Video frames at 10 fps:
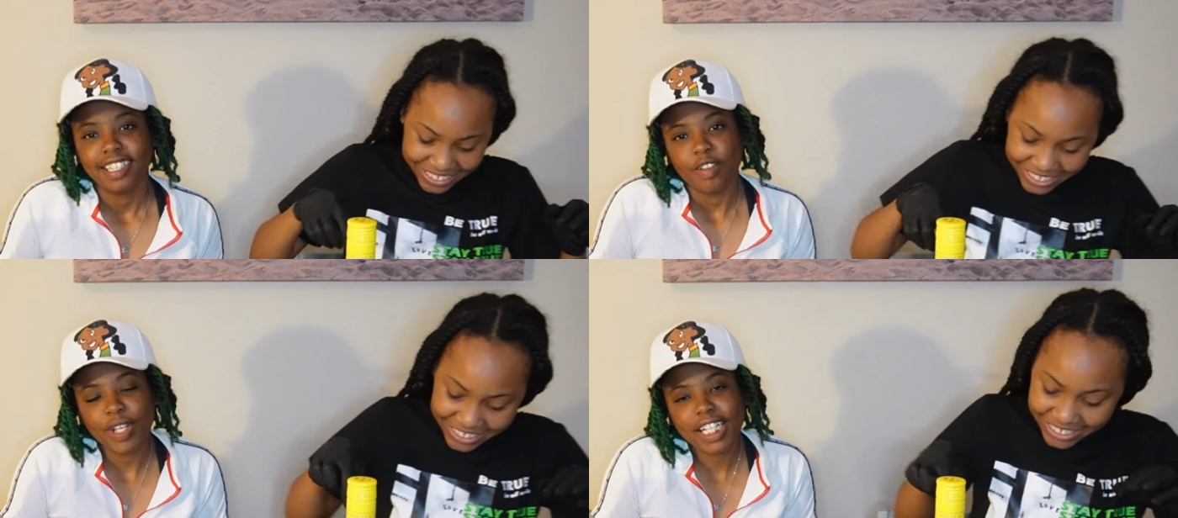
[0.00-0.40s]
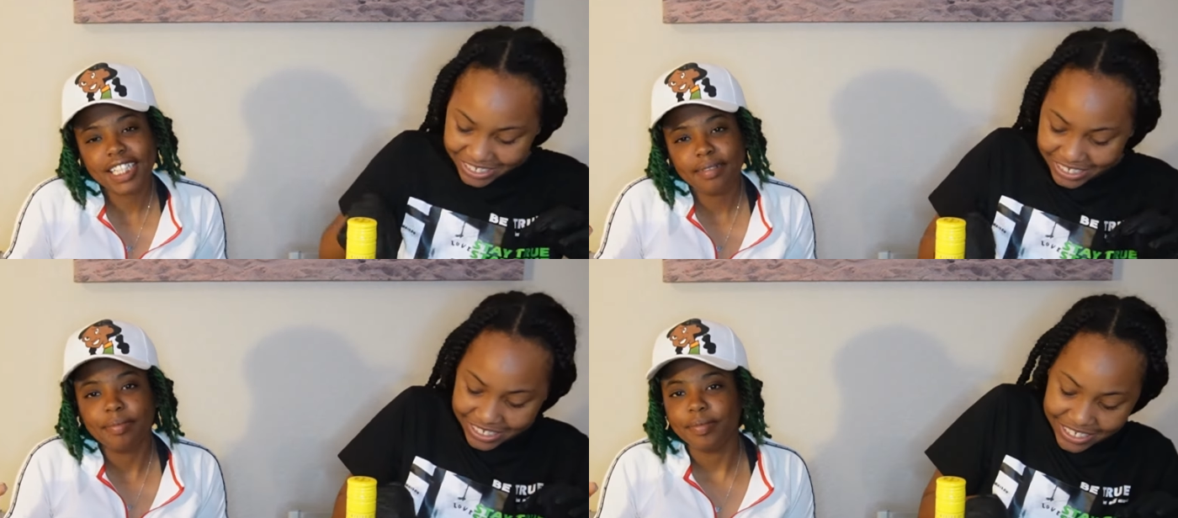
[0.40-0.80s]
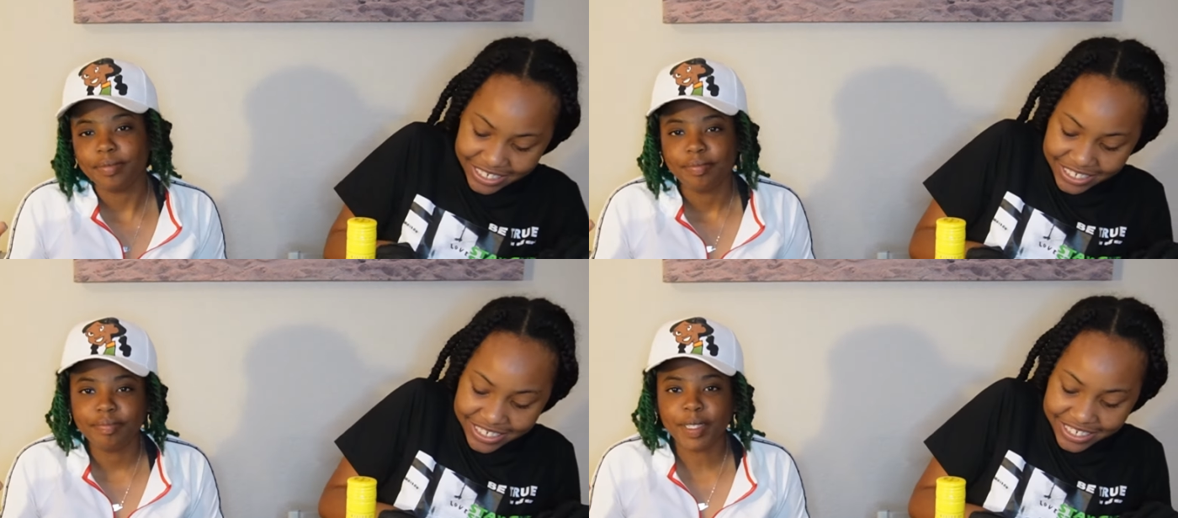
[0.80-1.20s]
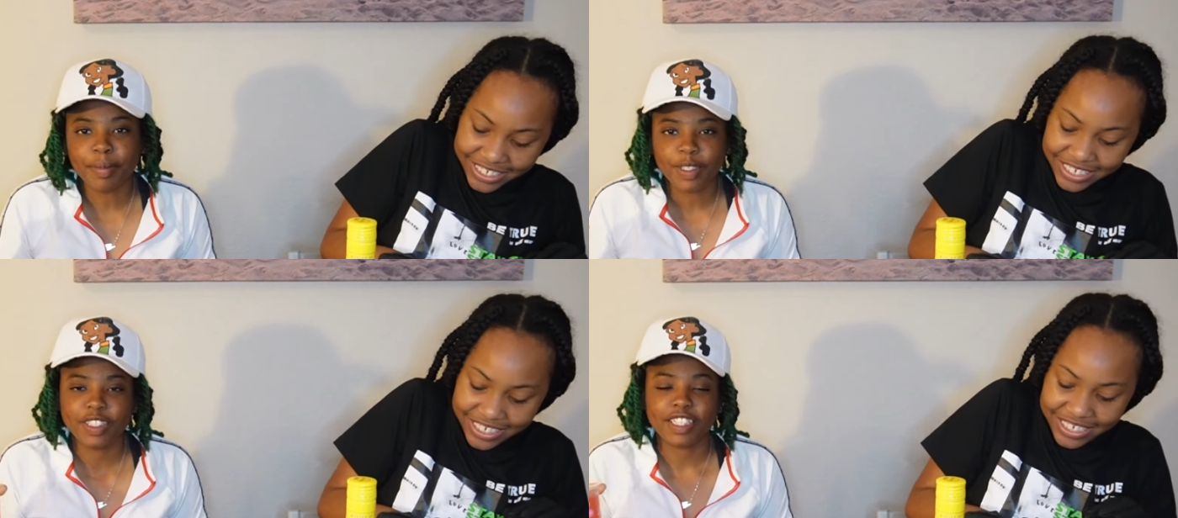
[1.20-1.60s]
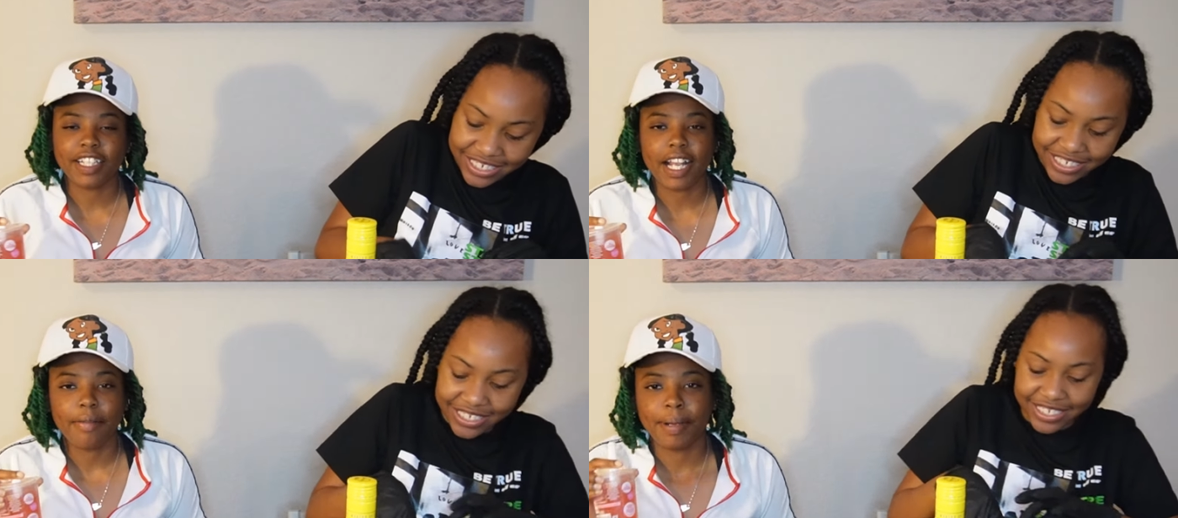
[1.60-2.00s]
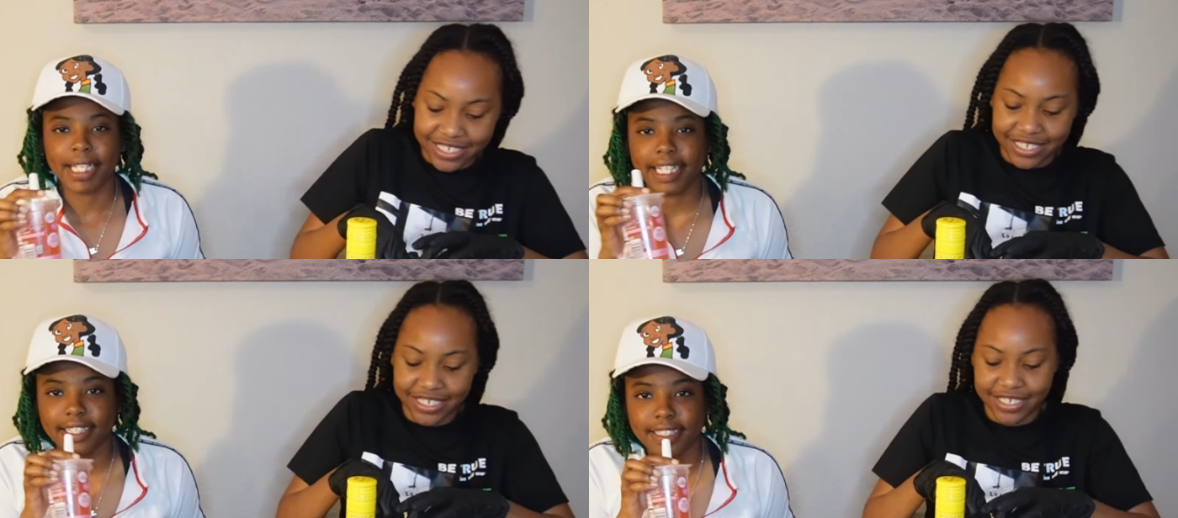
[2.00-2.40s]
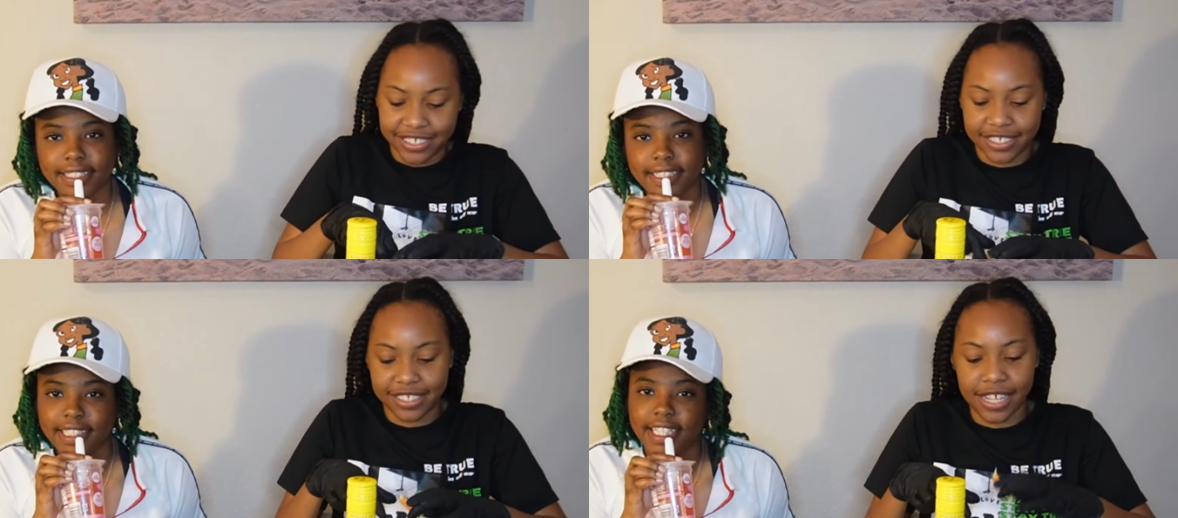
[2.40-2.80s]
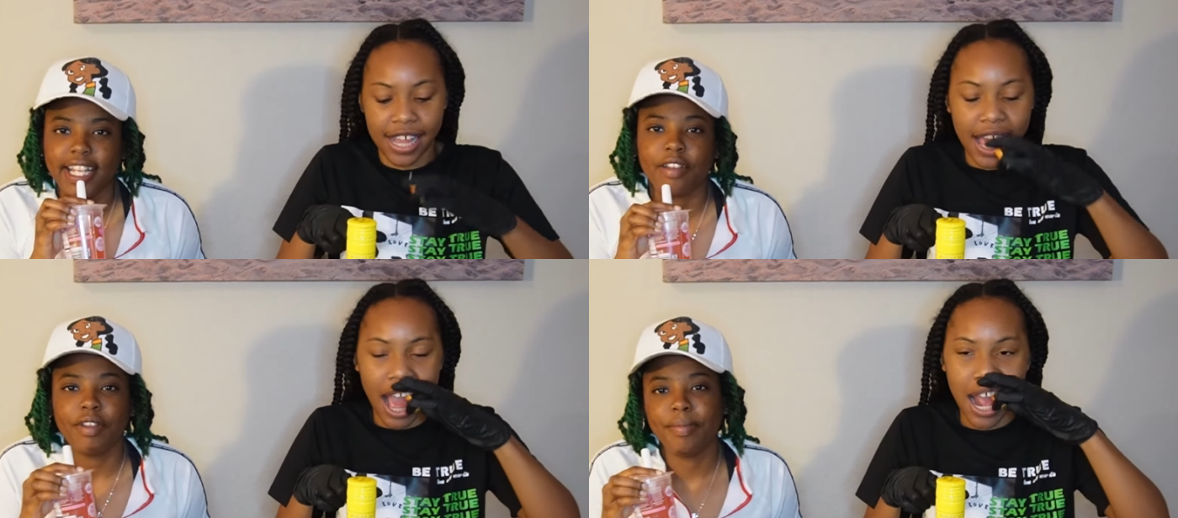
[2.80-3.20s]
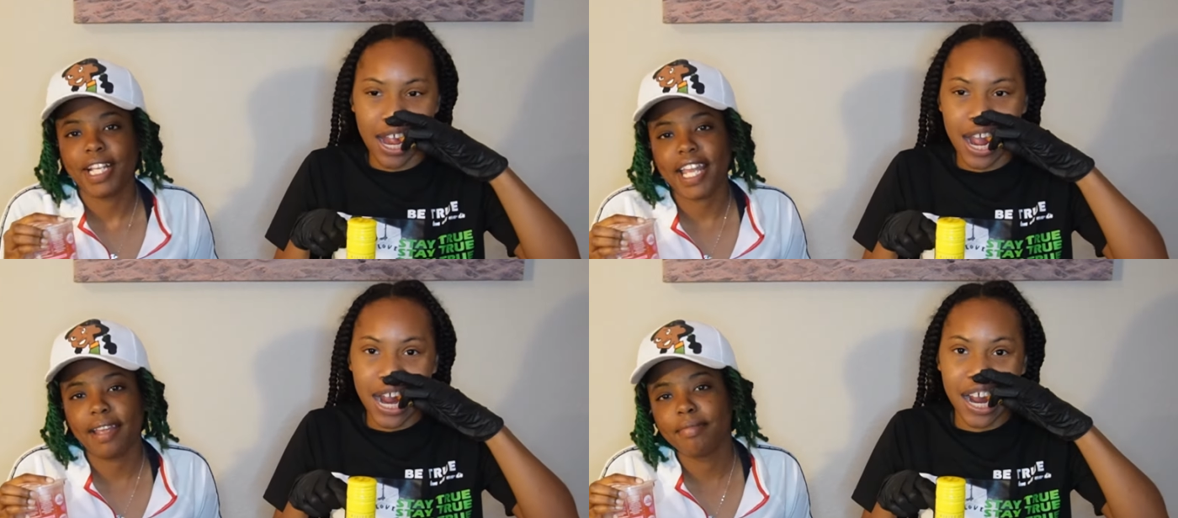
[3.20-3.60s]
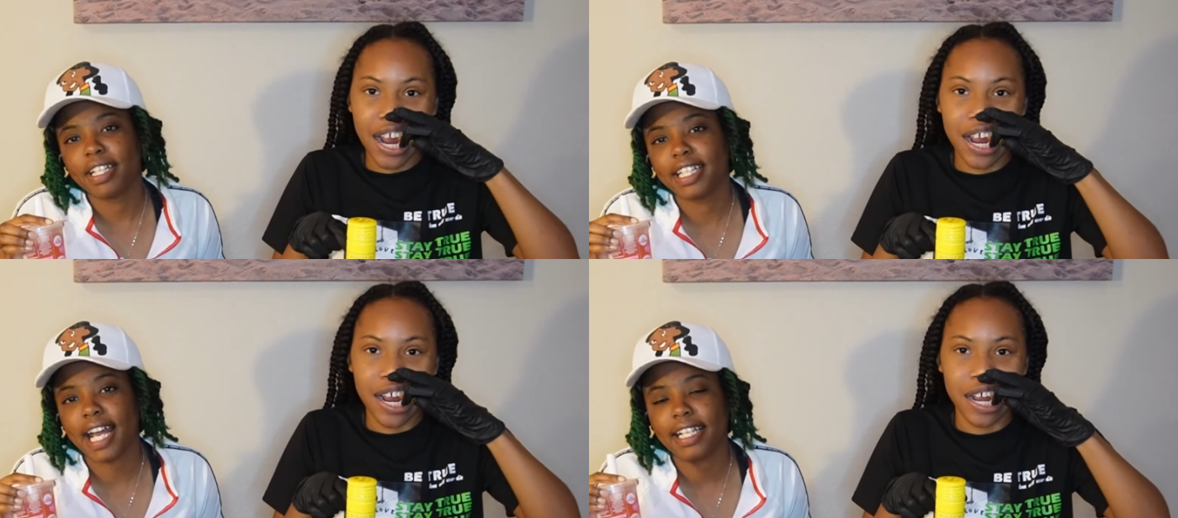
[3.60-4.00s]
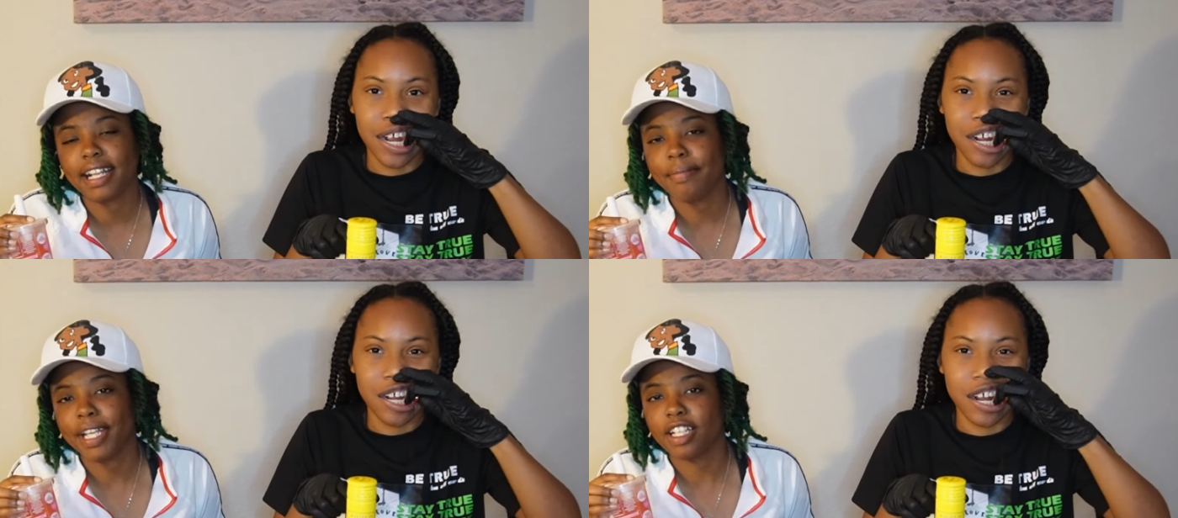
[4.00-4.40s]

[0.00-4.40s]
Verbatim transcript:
Speaker 1: we clicked the most out of everybody else, and then we became the dynamic